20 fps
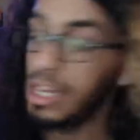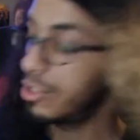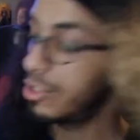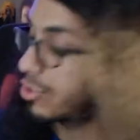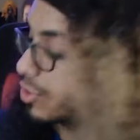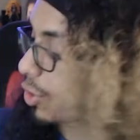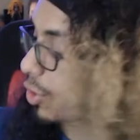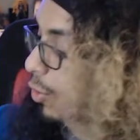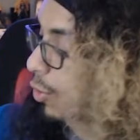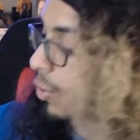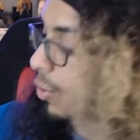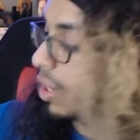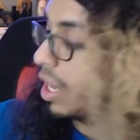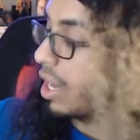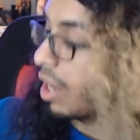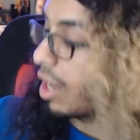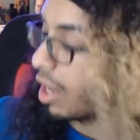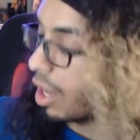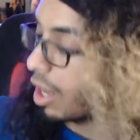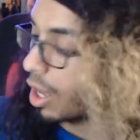So
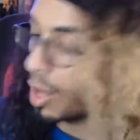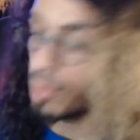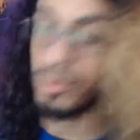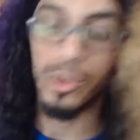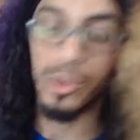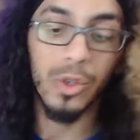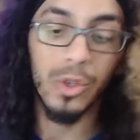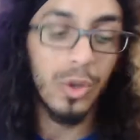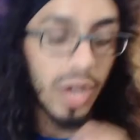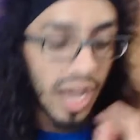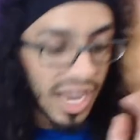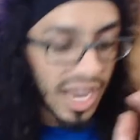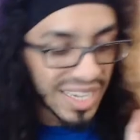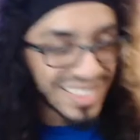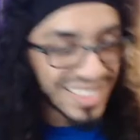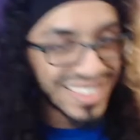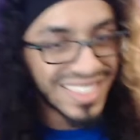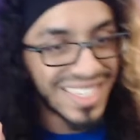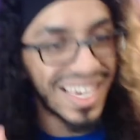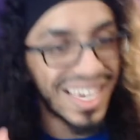um, you
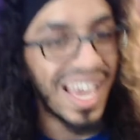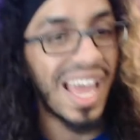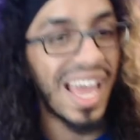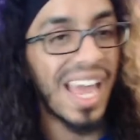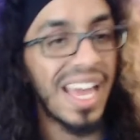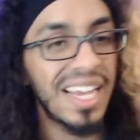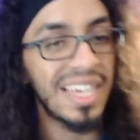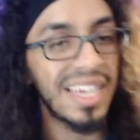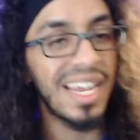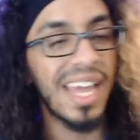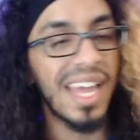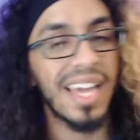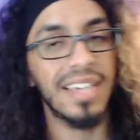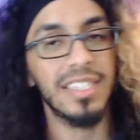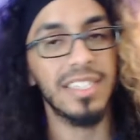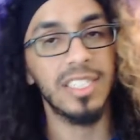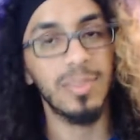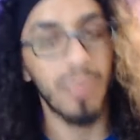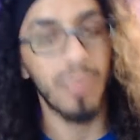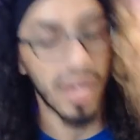guys can
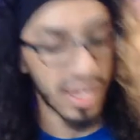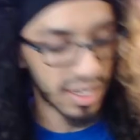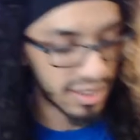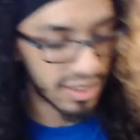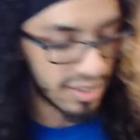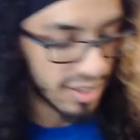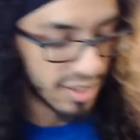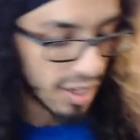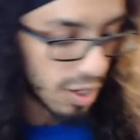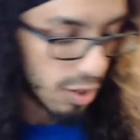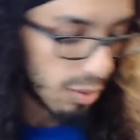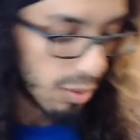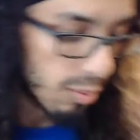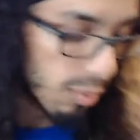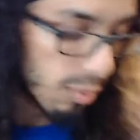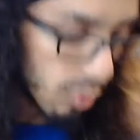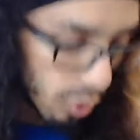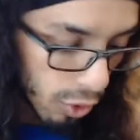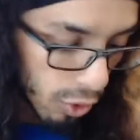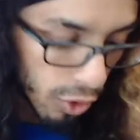expect
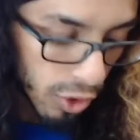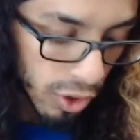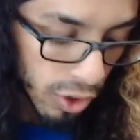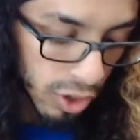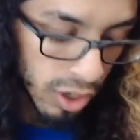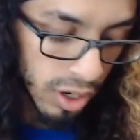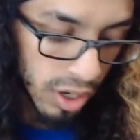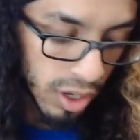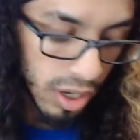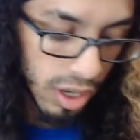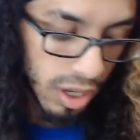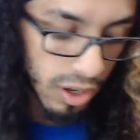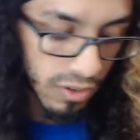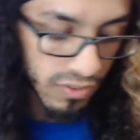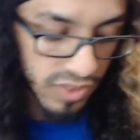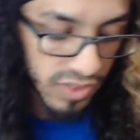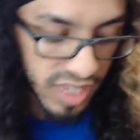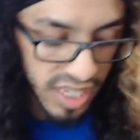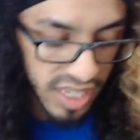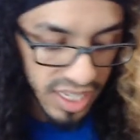more
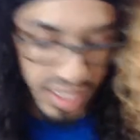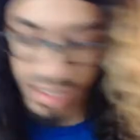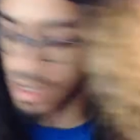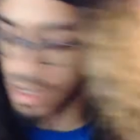of these